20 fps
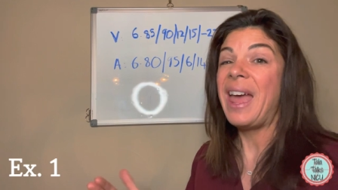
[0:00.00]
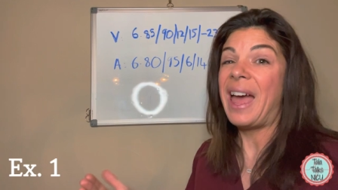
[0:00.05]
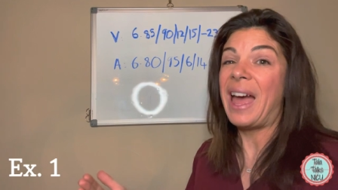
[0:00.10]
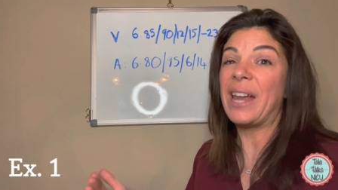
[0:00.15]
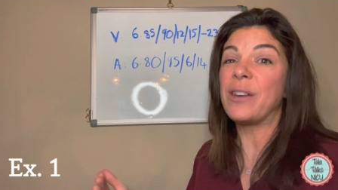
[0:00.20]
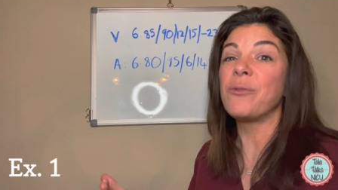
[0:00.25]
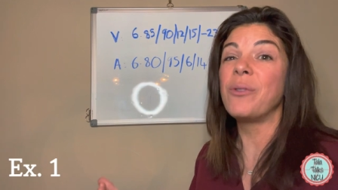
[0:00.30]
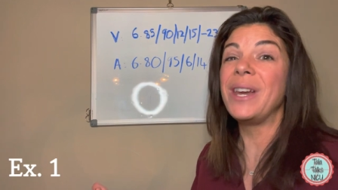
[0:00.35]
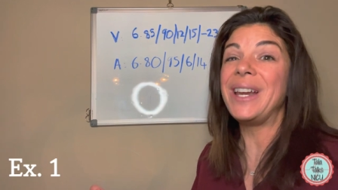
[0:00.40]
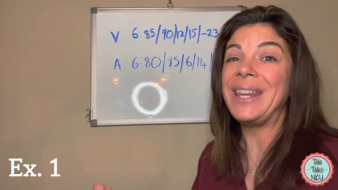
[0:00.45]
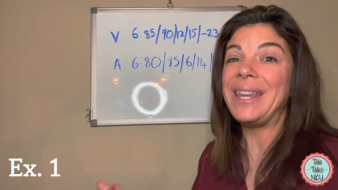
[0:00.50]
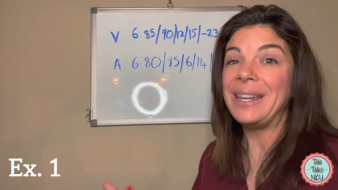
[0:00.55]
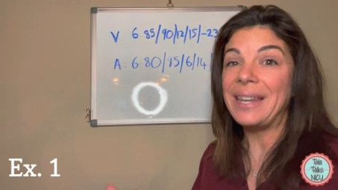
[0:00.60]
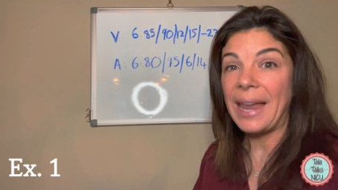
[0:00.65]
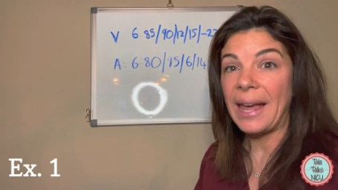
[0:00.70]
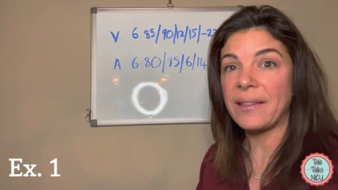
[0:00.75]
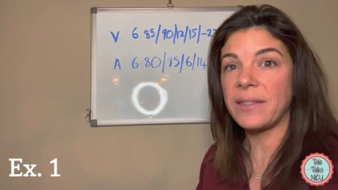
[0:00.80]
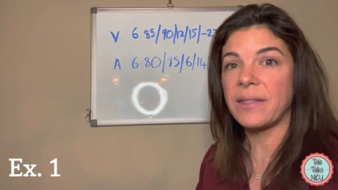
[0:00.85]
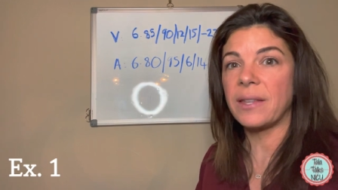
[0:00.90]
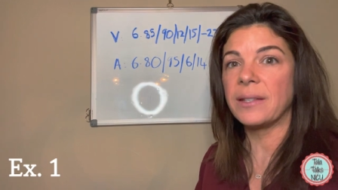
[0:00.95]
and really
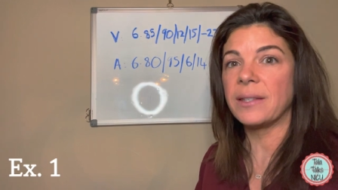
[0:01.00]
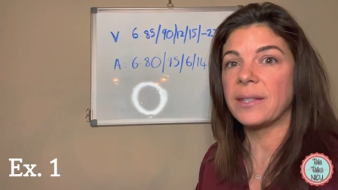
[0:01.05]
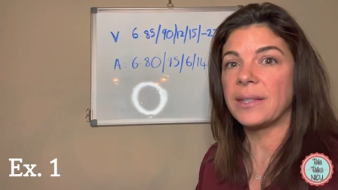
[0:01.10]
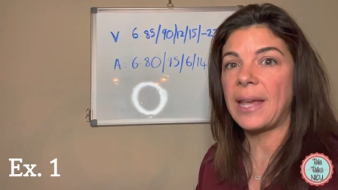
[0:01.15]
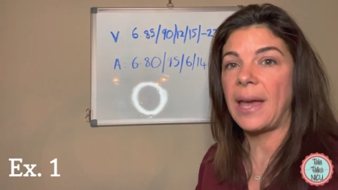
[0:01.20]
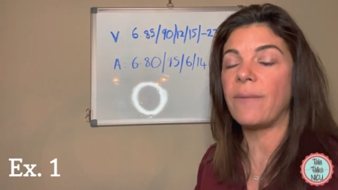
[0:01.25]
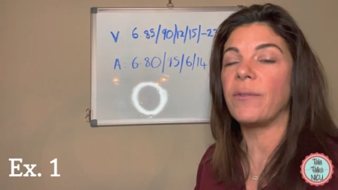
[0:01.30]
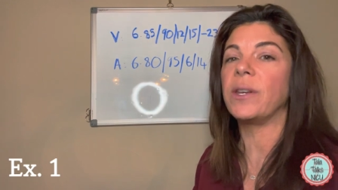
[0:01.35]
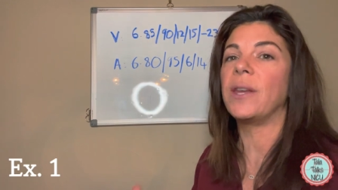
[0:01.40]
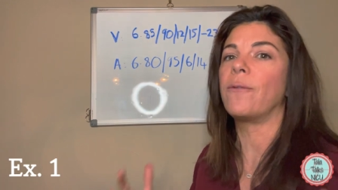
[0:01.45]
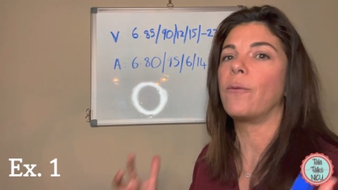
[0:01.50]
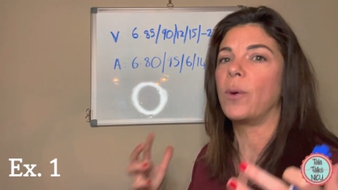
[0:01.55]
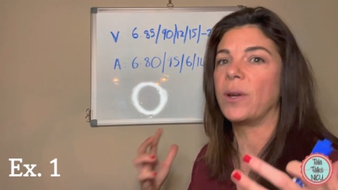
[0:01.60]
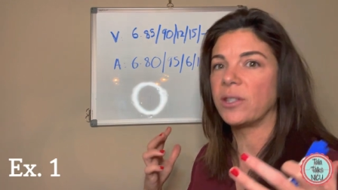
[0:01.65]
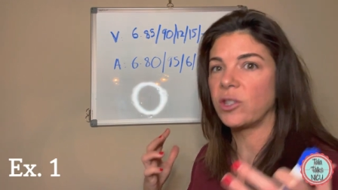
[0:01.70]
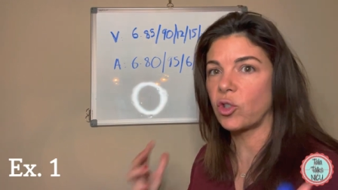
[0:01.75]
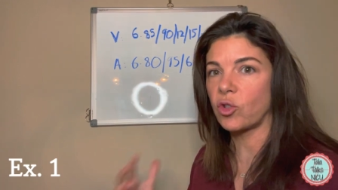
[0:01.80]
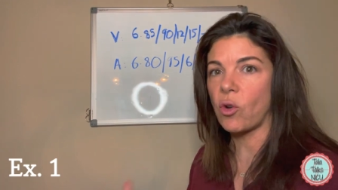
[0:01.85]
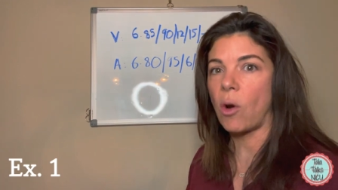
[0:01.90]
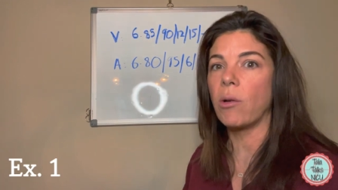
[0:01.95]
less than seven if we're
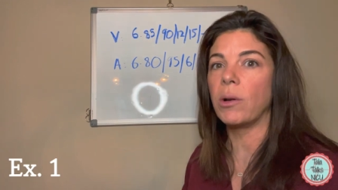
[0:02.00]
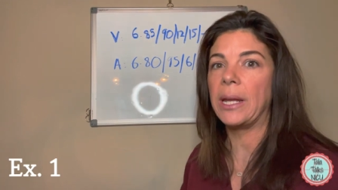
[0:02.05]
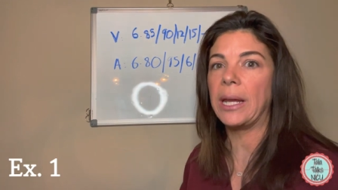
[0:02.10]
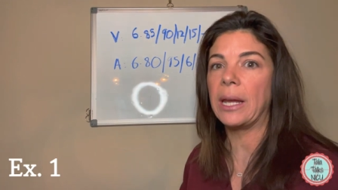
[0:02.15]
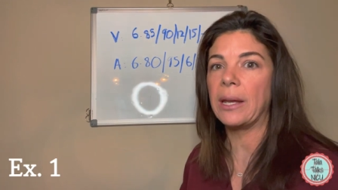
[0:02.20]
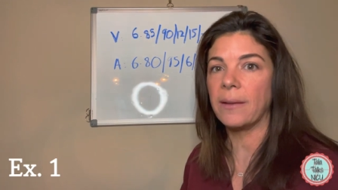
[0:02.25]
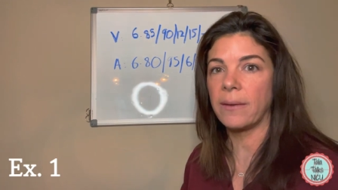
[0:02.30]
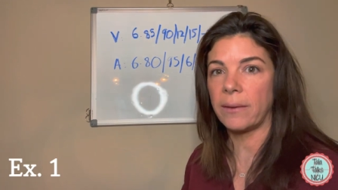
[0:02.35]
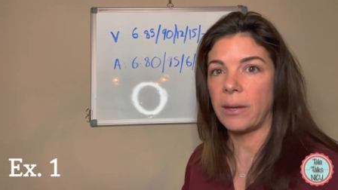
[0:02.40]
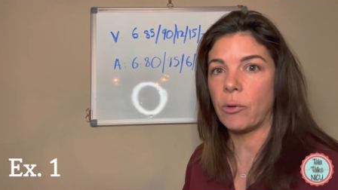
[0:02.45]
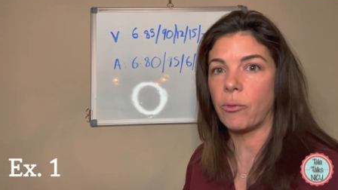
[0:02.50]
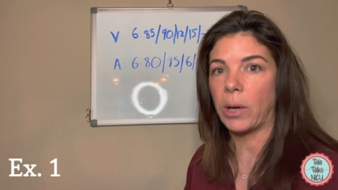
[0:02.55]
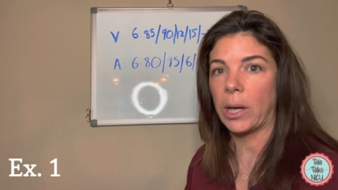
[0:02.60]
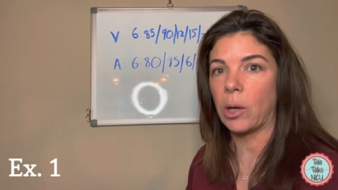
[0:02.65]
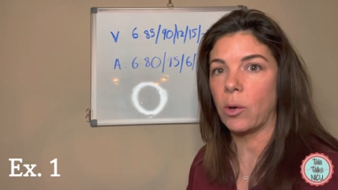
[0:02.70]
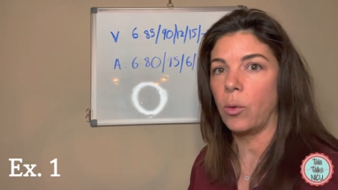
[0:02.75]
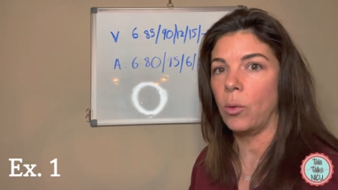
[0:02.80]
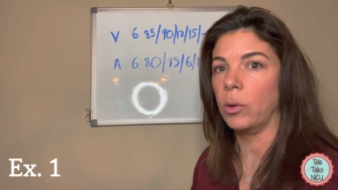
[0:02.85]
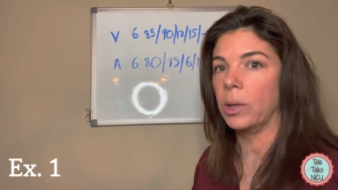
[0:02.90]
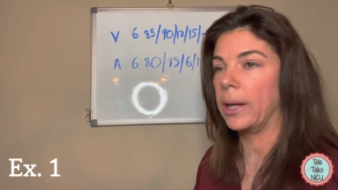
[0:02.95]
strongly considering
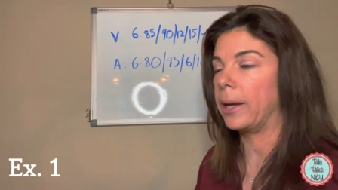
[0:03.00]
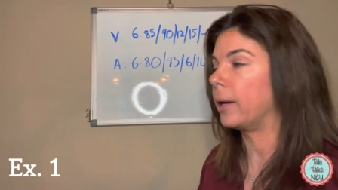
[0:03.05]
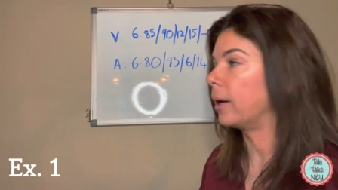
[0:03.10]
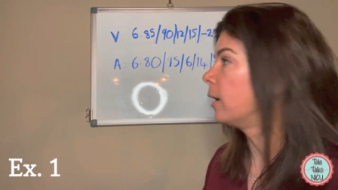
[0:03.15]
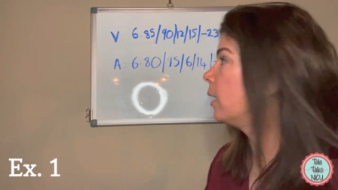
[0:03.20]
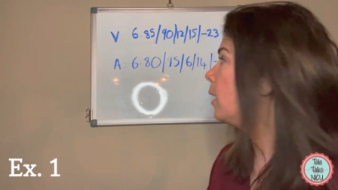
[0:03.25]
cooling.